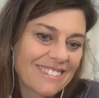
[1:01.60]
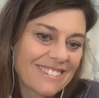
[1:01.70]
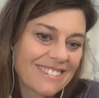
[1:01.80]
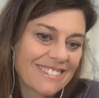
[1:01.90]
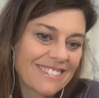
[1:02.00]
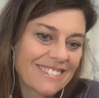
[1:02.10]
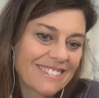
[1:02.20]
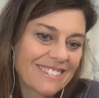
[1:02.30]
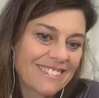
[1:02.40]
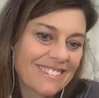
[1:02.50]

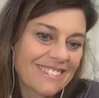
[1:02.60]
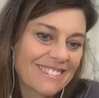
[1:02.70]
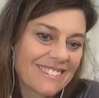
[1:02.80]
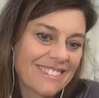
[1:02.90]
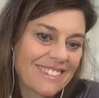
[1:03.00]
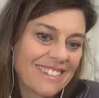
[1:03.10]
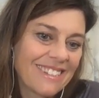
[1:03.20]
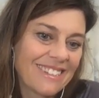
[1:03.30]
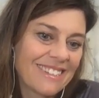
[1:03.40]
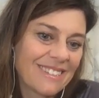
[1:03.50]

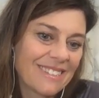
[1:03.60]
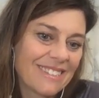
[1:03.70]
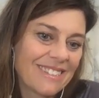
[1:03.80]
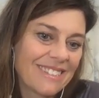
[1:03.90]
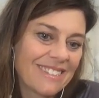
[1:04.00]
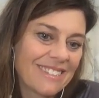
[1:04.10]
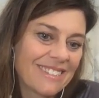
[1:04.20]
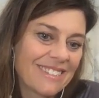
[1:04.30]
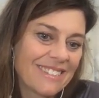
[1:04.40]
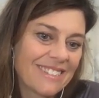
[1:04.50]

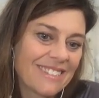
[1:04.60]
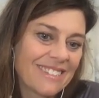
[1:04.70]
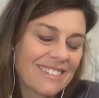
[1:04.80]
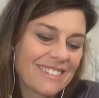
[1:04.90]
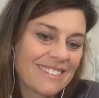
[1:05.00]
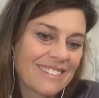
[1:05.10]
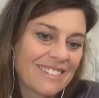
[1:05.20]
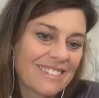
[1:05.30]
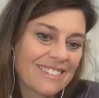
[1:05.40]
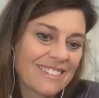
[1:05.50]

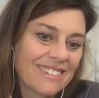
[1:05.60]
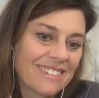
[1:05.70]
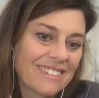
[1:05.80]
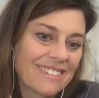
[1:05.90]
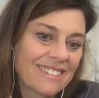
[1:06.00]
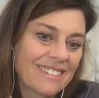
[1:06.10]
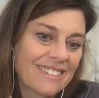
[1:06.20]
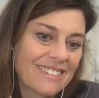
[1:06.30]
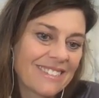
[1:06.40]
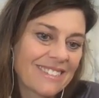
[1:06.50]

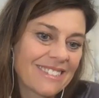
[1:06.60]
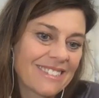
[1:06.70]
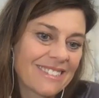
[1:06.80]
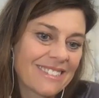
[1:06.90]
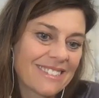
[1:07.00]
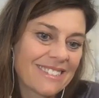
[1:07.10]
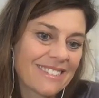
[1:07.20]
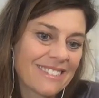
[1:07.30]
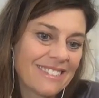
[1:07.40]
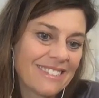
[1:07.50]
(not speaking)